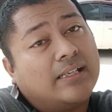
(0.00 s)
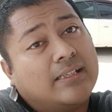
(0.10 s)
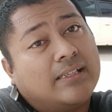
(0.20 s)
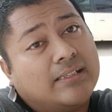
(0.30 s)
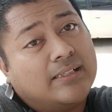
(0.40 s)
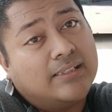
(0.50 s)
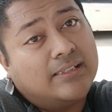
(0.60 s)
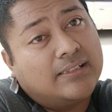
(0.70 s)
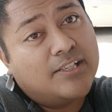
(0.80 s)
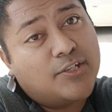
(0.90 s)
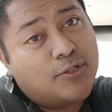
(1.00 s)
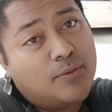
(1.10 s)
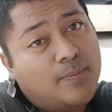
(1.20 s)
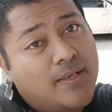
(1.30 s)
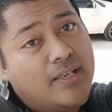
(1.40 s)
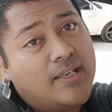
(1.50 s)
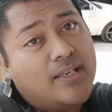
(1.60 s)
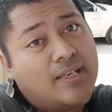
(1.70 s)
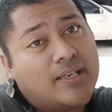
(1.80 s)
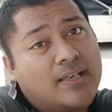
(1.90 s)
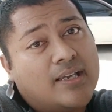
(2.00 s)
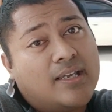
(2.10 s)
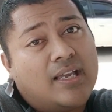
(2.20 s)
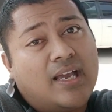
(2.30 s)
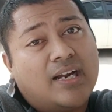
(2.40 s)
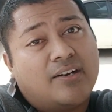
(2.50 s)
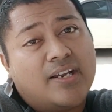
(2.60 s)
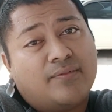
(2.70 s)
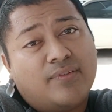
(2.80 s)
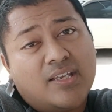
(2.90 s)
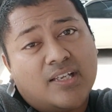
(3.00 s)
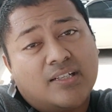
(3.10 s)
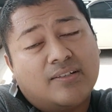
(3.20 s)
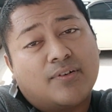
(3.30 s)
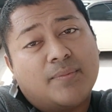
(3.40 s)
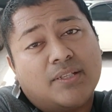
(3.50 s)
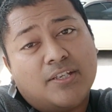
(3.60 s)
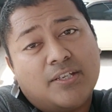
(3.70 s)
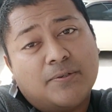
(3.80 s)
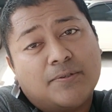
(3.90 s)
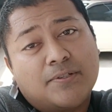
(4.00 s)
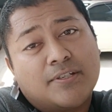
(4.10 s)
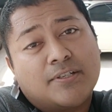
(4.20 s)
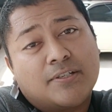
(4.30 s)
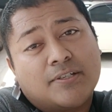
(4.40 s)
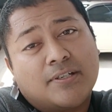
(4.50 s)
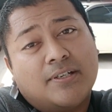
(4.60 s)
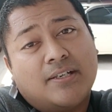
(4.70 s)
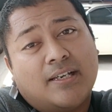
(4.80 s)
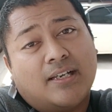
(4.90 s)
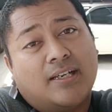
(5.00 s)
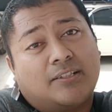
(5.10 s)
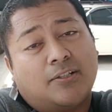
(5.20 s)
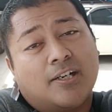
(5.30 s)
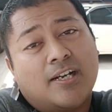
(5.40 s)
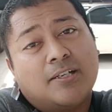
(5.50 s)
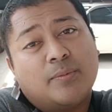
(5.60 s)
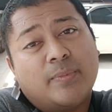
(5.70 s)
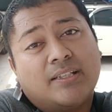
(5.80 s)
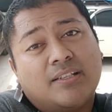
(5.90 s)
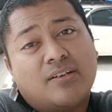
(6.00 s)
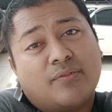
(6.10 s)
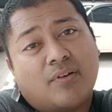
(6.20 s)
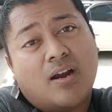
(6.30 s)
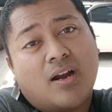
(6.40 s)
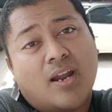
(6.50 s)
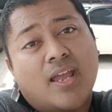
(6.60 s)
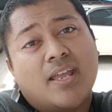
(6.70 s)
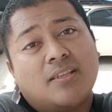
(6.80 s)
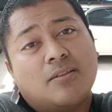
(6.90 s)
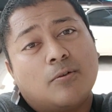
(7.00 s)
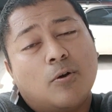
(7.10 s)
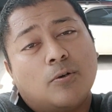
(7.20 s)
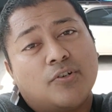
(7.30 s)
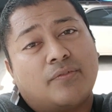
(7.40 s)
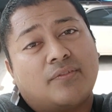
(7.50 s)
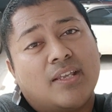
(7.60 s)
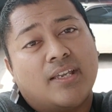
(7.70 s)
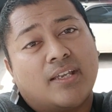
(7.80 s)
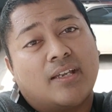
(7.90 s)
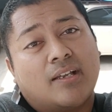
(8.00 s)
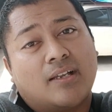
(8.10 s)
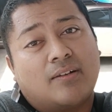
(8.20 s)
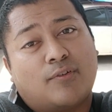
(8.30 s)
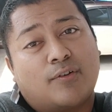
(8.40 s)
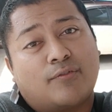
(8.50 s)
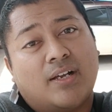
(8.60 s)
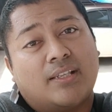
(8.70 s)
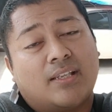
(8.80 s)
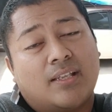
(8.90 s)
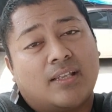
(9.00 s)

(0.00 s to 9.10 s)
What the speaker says: this should be a great vehicle for me to use to learn how to build a drift car and to go drifting for fun.